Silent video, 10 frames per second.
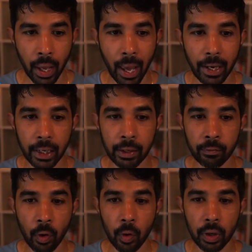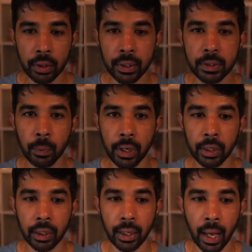and invoke this
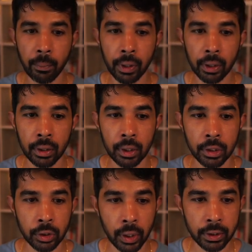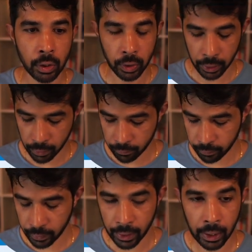particular Lambda. So let's give
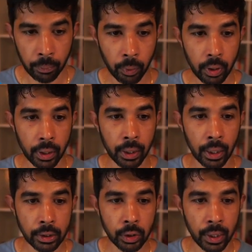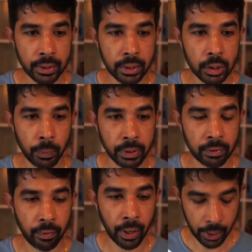the input here. So let's
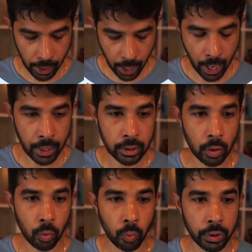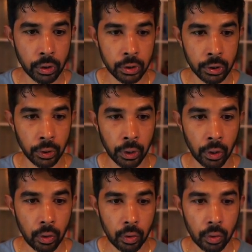specify as Visual
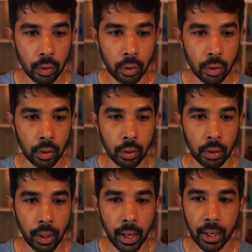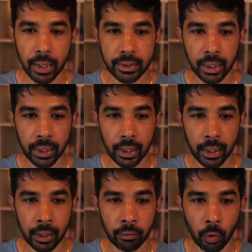Studio and let's click
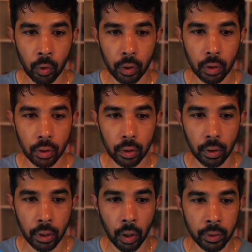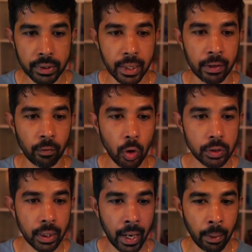invoke. Now this invokes
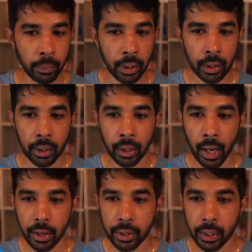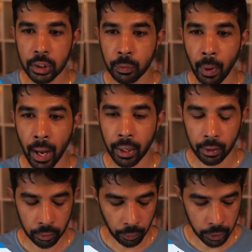the Lambda and returns back
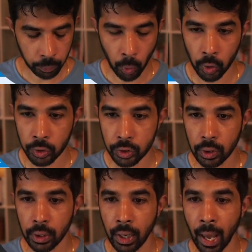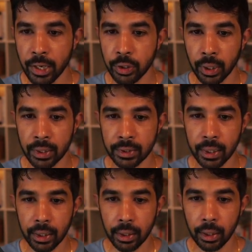the response. As you can
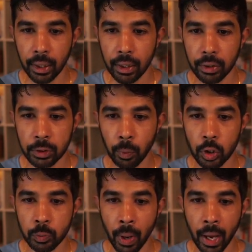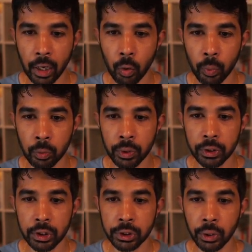see, it responds back with
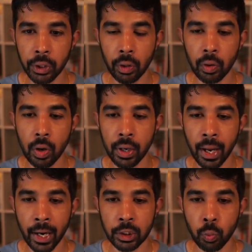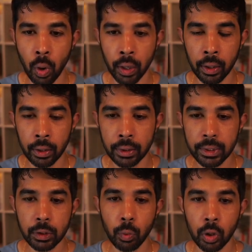Visual Studio -1,
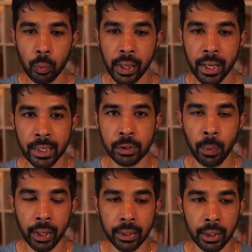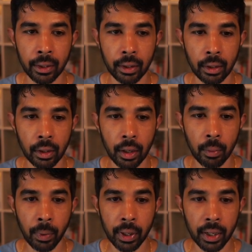just what we expected.
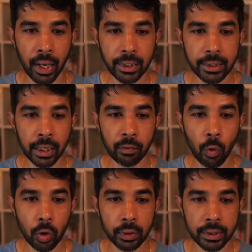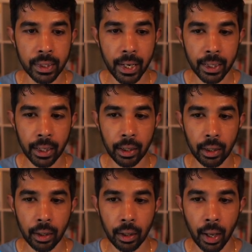But let's invoke this again.
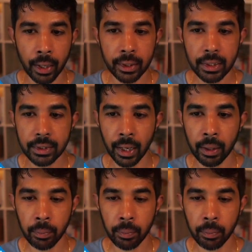And this time